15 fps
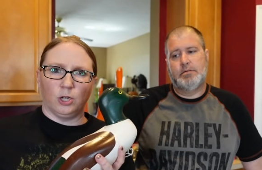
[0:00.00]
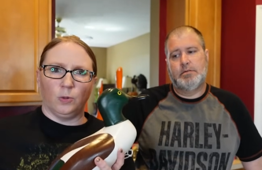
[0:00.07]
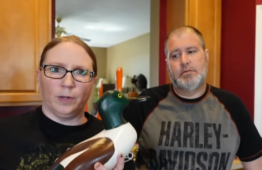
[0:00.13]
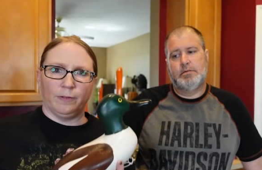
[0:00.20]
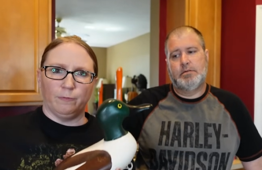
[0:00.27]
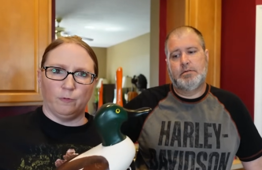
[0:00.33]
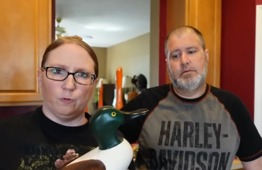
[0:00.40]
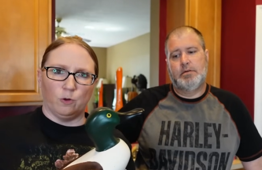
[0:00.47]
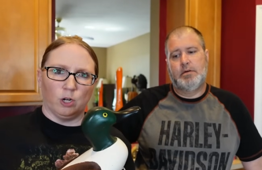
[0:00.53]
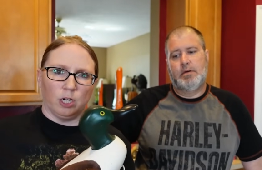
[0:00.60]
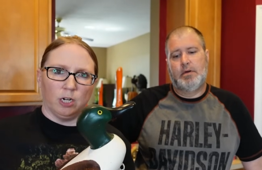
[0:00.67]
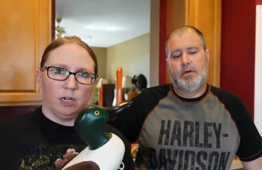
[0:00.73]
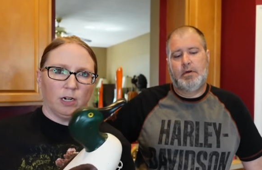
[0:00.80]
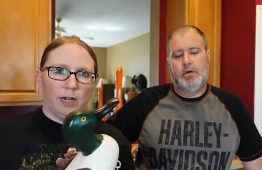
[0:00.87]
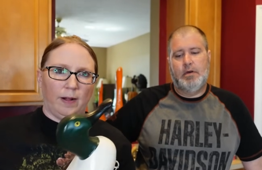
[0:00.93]
Speaker 1: going
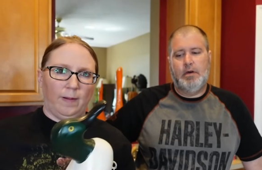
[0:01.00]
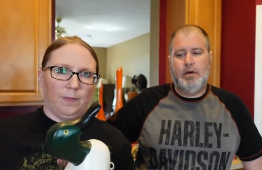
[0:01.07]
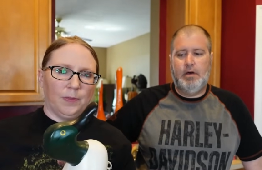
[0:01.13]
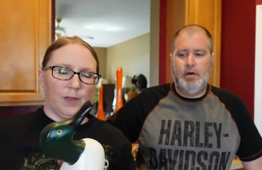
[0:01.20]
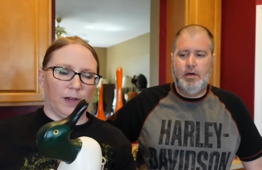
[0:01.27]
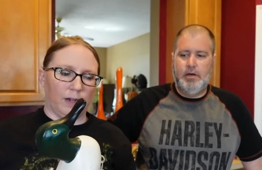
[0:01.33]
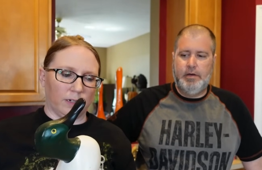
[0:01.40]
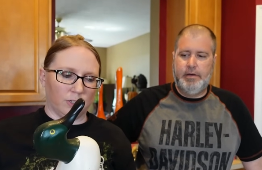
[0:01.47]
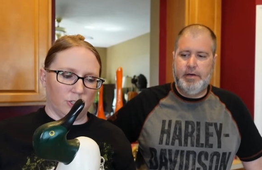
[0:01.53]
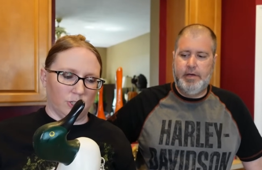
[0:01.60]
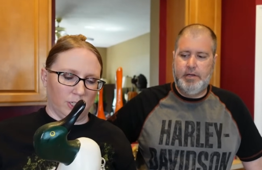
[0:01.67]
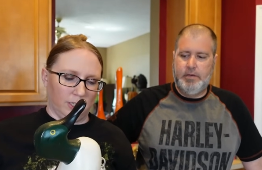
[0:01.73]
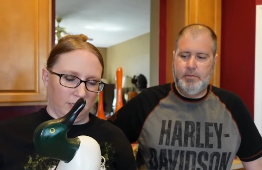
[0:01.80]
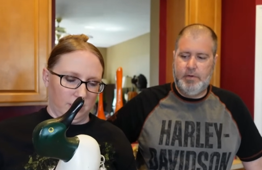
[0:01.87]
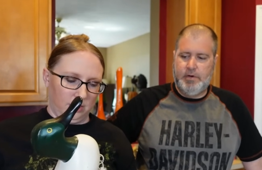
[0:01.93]
for?
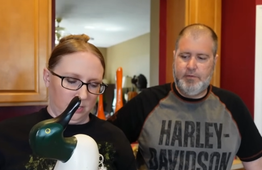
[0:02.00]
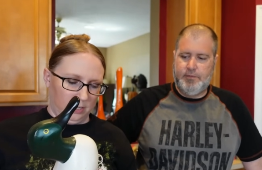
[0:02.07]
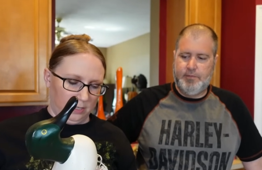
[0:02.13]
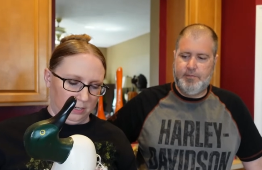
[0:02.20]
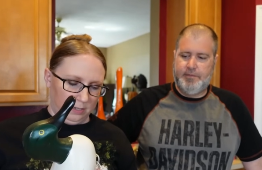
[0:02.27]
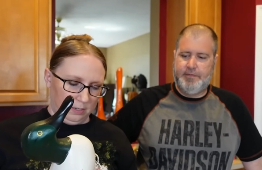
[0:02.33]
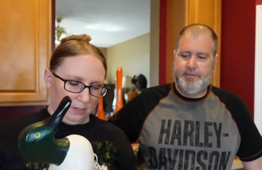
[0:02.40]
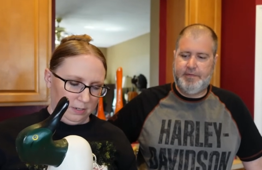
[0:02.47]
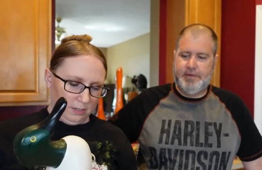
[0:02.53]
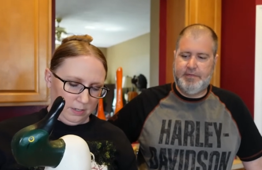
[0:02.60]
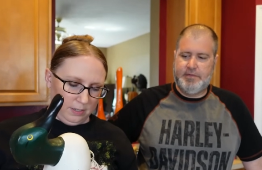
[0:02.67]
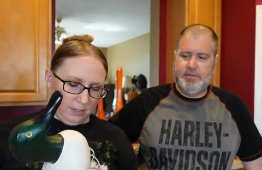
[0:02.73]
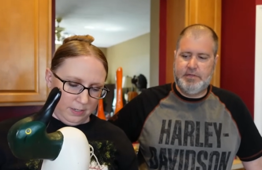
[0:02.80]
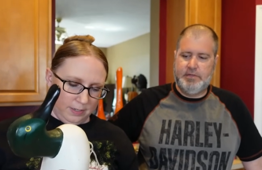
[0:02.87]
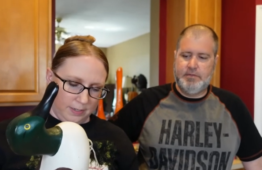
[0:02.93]
Anywhere from
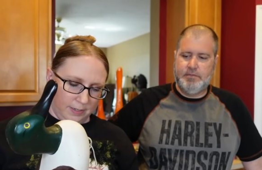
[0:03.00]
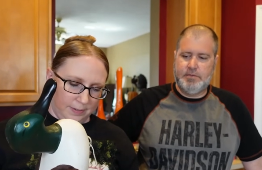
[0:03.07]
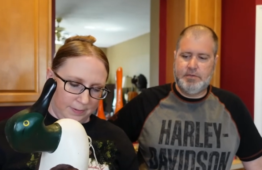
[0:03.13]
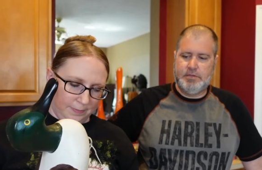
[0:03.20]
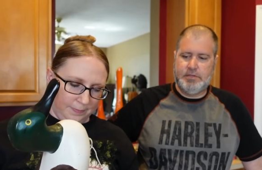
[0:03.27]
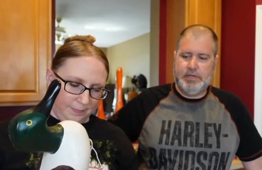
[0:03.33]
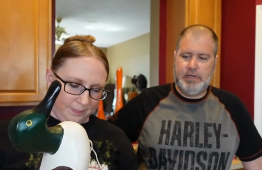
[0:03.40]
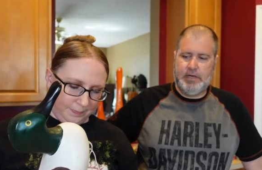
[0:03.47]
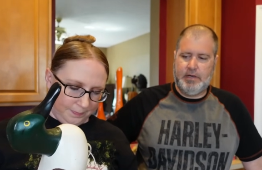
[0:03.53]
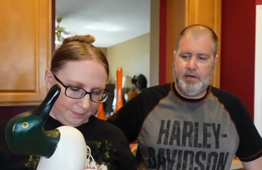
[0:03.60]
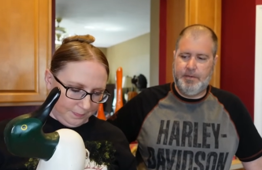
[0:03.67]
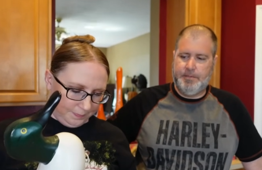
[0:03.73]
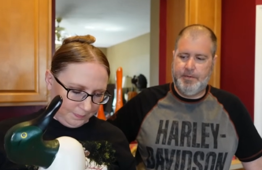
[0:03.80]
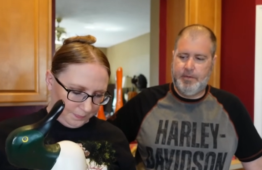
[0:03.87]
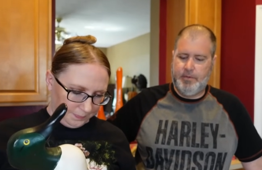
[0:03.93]
50. There was like a
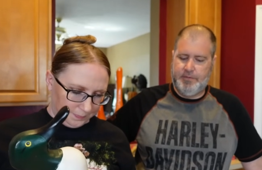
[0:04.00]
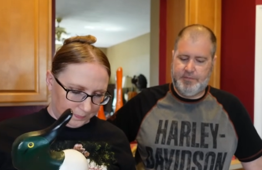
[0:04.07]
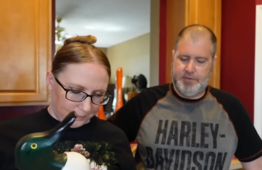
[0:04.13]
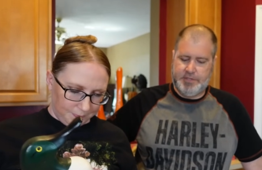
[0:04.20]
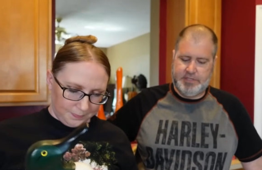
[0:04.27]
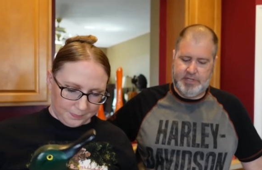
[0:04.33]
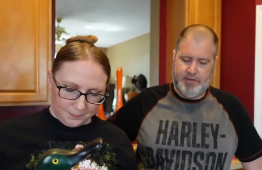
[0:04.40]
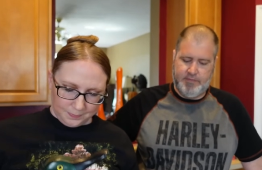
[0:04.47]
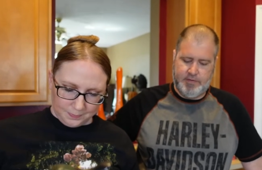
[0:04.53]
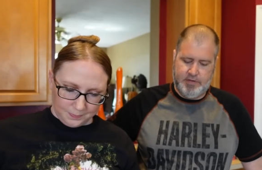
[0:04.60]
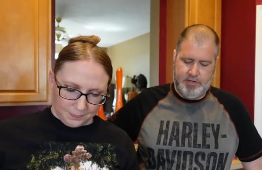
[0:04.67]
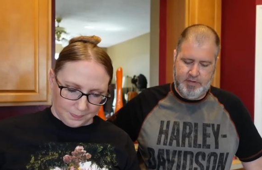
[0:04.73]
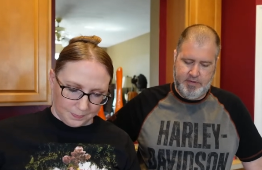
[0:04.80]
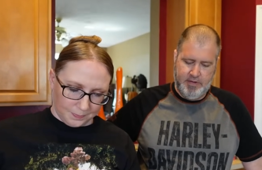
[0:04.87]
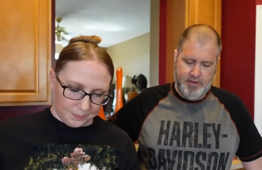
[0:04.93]
couple that went for
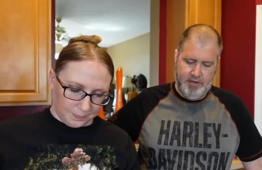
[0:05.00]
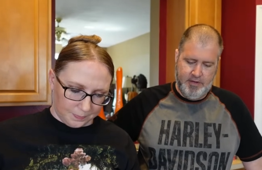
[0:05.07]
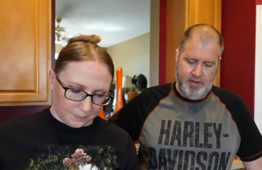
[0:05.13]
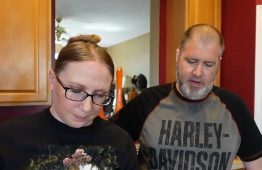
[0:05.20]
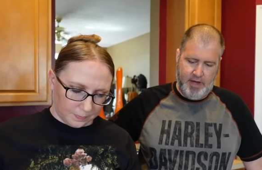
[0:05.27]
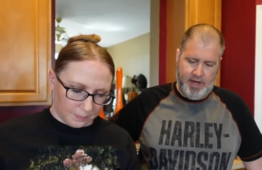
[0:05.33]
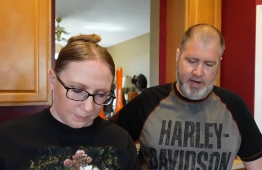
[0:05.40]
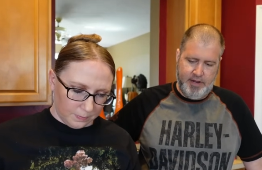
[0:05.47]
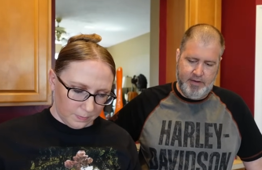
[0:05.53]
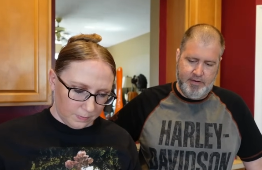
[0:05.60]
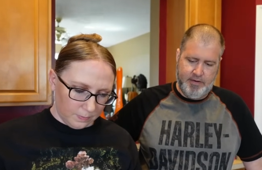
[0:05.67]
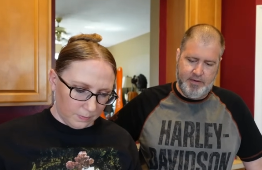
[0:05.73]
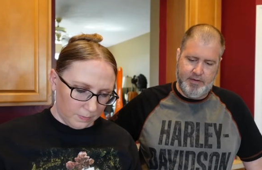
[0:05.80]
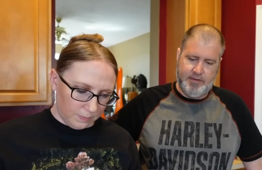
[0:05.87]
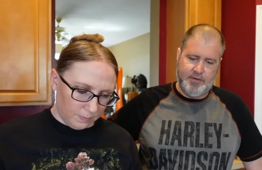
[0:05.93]
70.
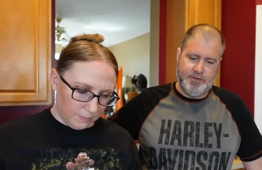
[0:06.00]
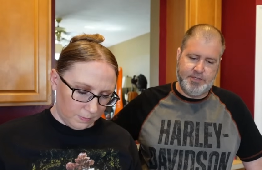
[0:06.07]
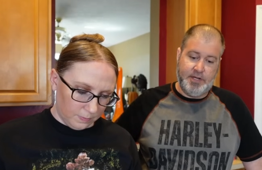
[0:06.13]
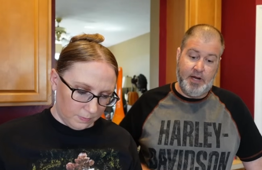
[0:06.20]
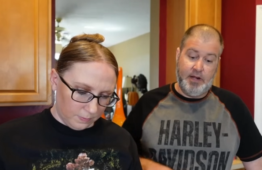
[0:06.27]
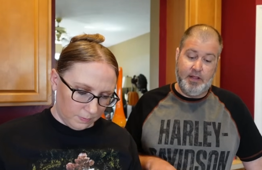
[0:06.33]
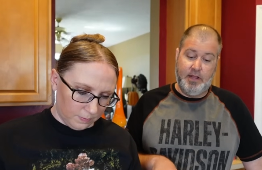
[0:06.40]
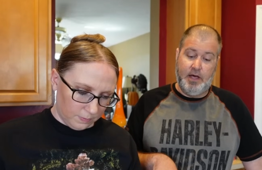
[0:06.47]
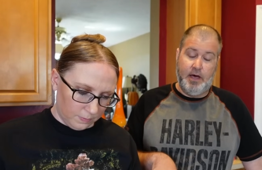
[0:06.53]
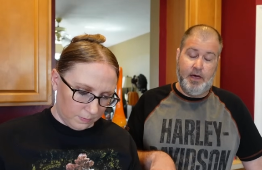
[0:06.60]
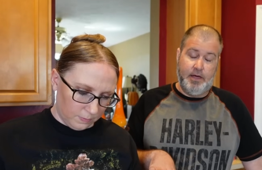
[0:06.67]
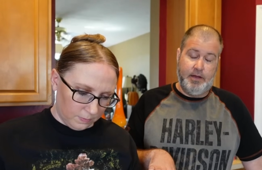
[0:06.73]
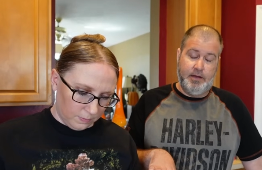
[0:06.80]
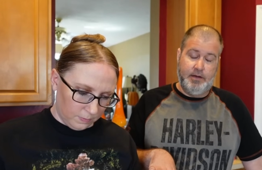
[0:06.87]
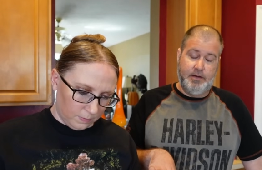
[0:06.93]
There's not a
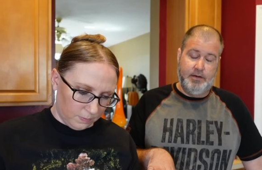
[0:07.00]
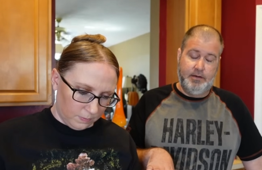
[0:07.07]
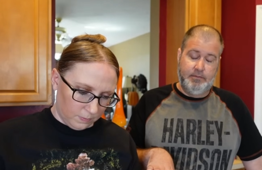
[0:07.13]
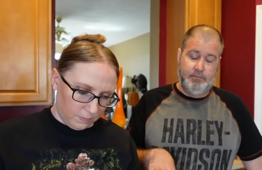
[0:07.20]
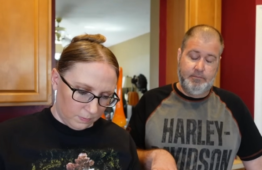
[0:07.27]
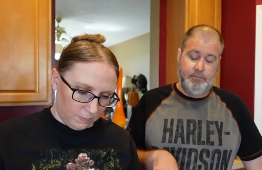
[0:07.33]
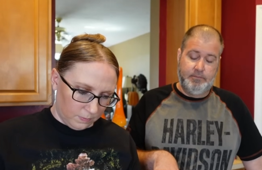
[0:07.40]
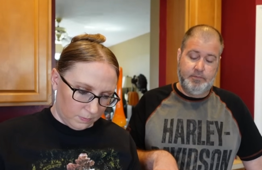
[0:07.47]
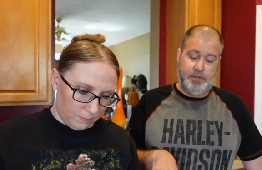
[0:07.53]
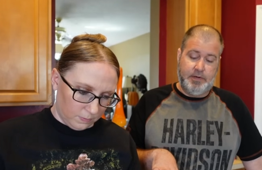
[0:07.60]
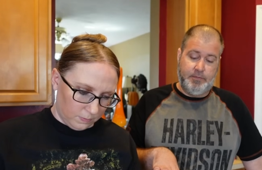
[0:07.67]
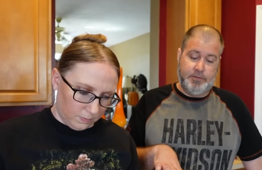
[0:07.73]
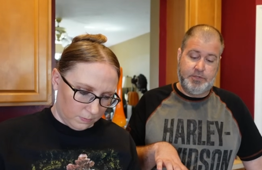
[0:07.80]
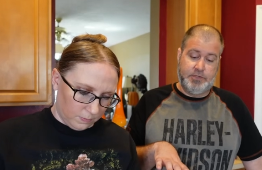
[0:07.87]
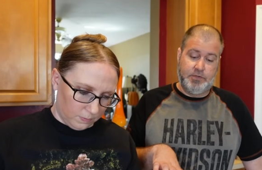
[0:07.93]
lot
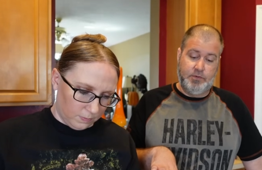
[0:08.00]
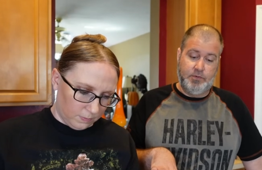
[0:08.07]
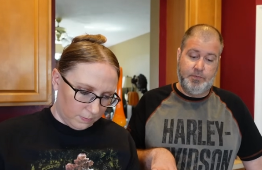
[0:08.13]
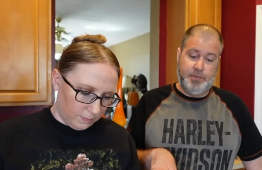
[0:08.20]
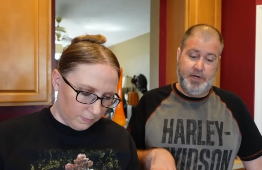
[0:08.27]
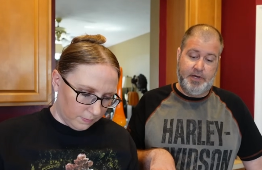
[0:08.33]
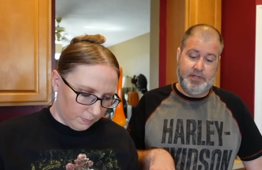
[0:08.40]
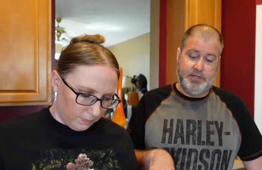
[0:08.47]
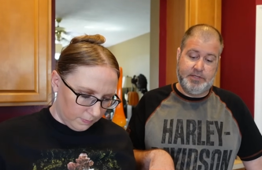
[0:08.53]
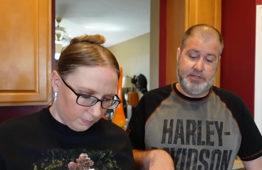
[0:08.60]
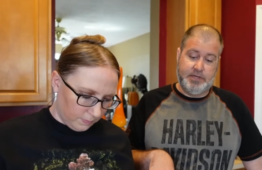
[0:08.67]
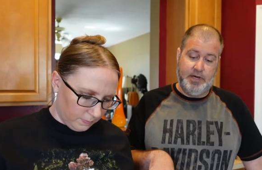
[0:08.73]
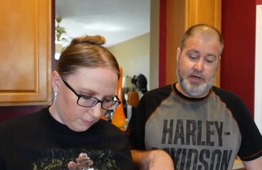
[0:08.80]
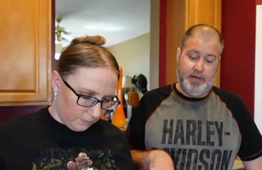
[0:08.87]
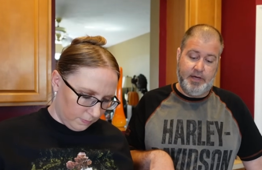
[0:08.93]
that was sold by
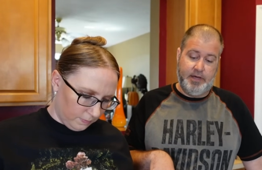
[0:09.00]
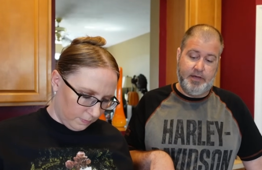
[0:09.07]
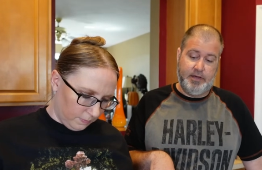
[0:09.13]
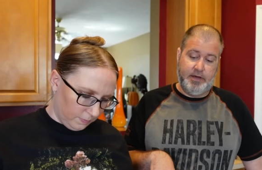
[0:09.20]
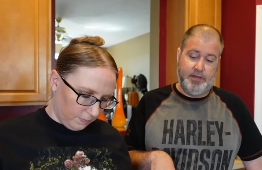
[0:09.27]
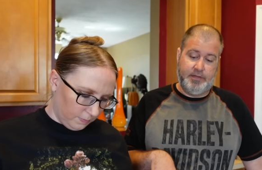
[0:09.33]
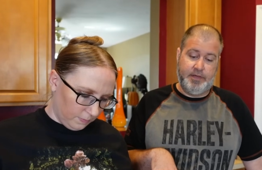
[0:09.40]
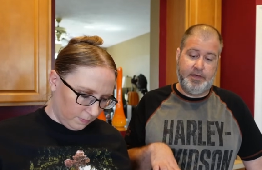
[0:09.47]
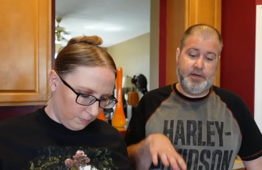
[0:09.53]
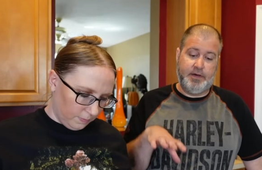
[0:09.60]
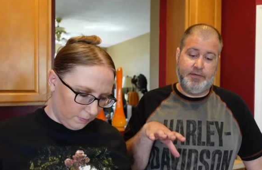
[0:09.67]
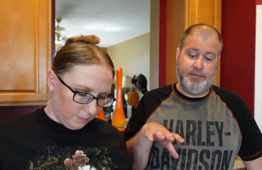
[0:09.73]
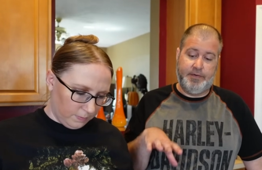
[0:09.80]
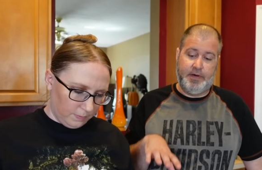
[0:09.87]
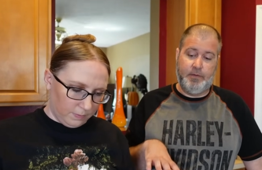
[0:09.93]
this guy. I think
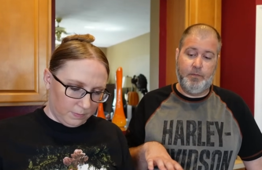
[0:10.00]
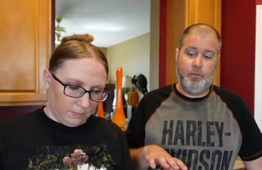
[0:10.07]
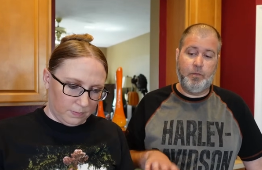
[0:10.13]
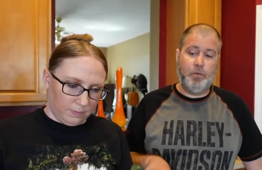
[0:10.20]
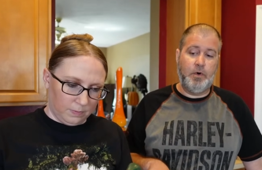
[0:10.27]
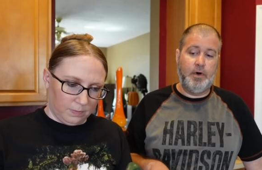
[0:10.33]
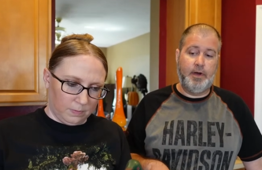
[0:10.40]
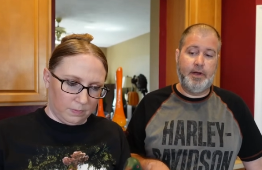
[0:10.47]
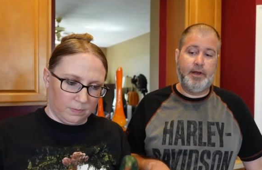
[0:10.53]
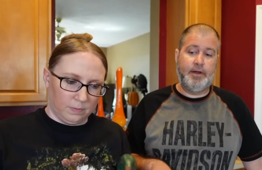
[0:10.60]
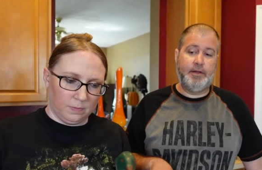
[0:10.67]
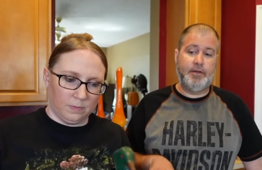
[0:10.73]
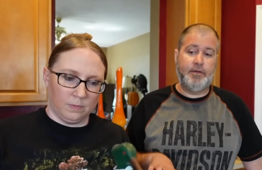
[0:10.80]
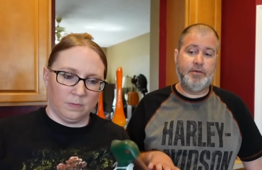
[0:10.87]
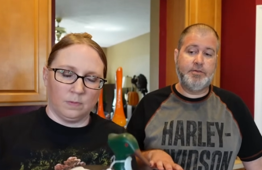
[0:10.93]
I found one
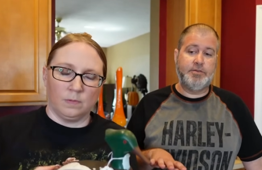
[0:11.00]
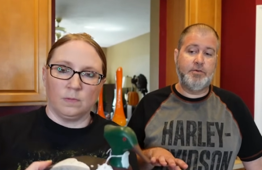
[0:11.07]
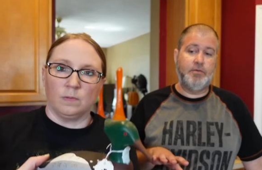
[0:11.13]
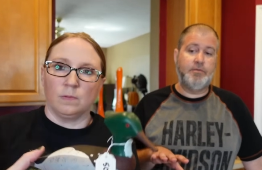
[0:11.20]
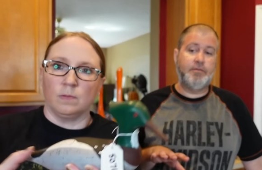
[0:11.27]
and it only sold